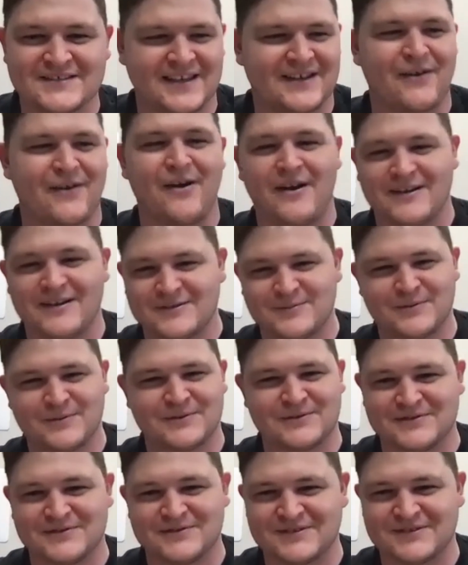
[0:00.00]
like
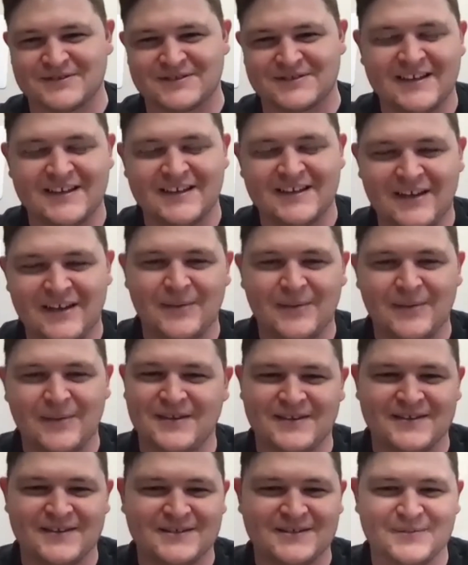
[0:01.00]
hospitals, up
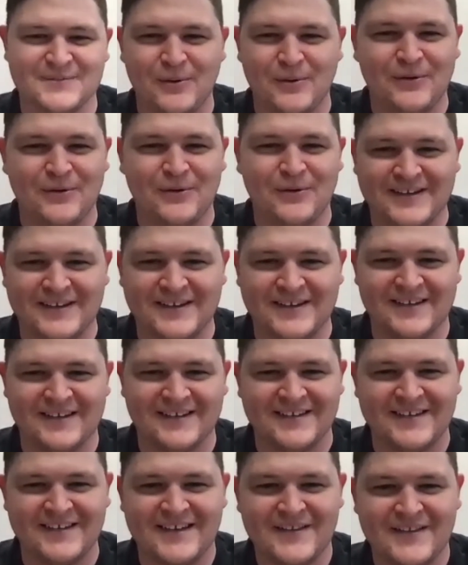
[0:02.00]
to this point.
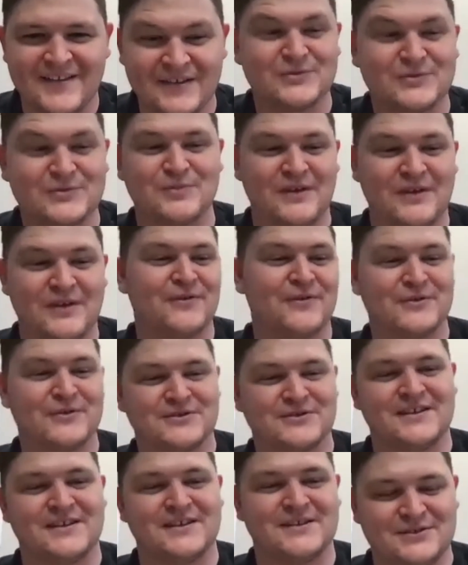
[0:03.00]
And this was my
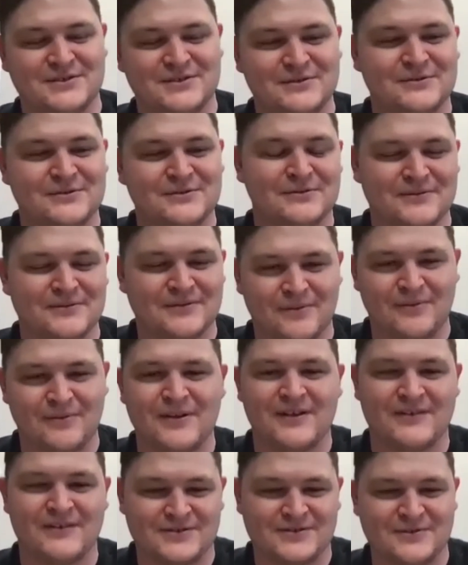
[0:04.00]
first ASU, the
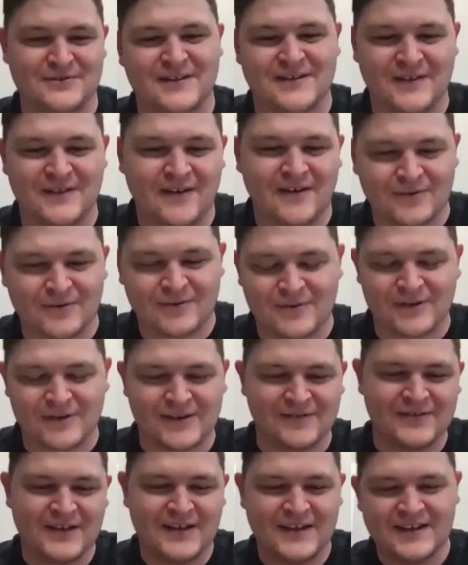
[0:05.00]
one that I was doing at the
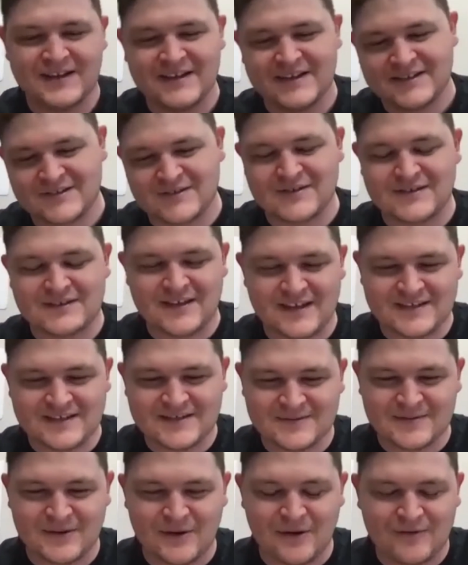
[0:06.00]
autoclave. So he
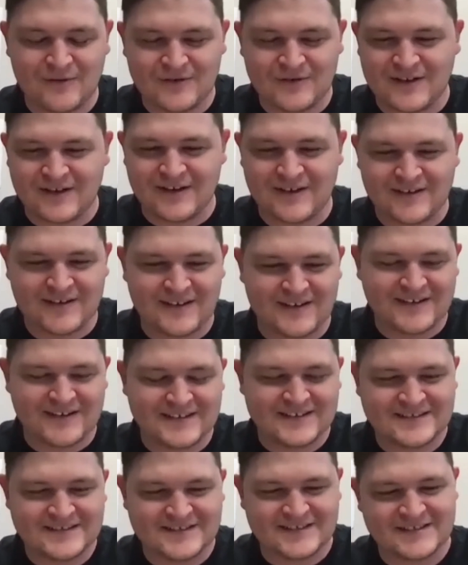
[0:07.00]
takes me over there and
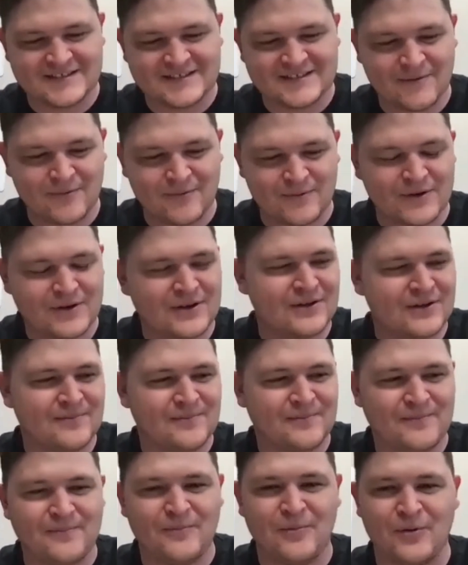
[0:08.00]
he says, hey, we're
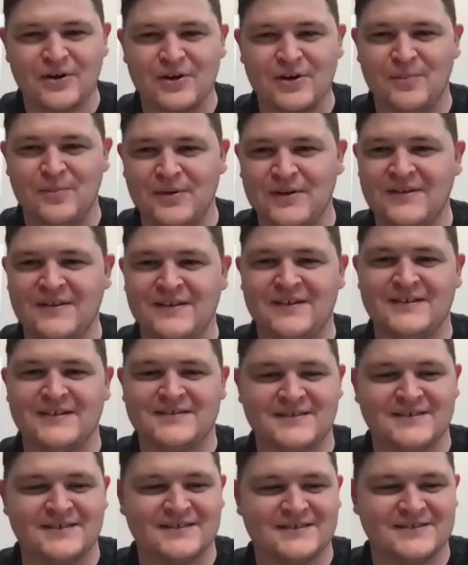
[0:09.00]
gonna bid
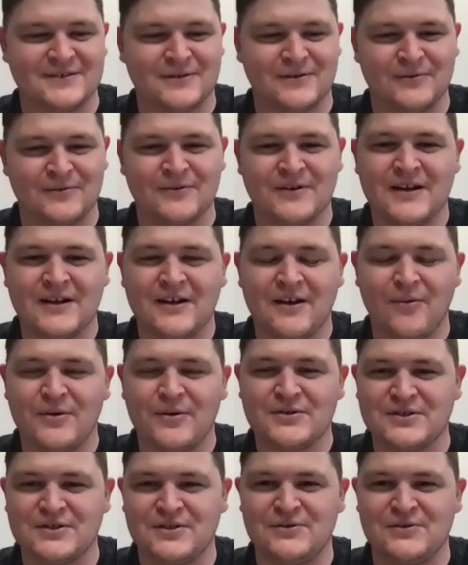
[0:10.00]
this. And so I
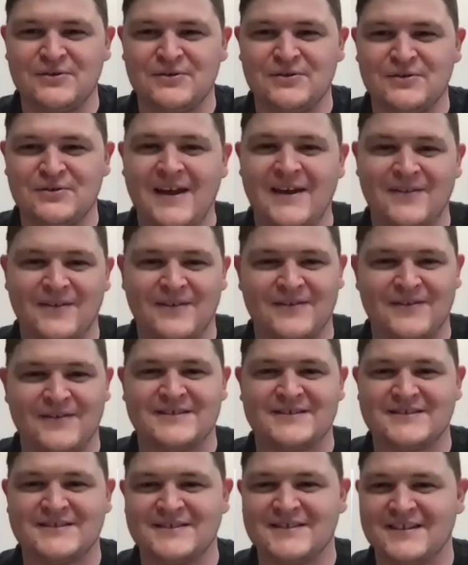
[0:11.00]
want you to do the math on
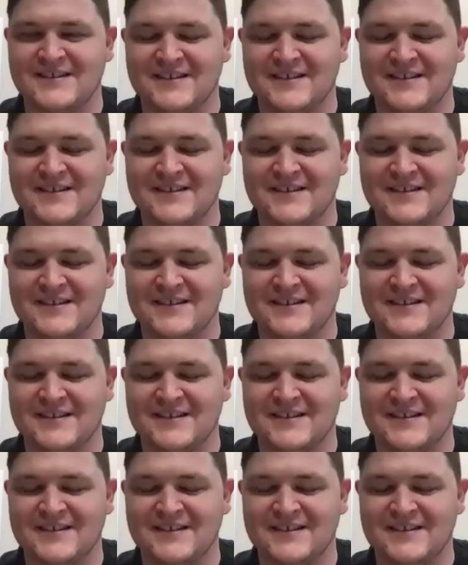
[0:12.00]
this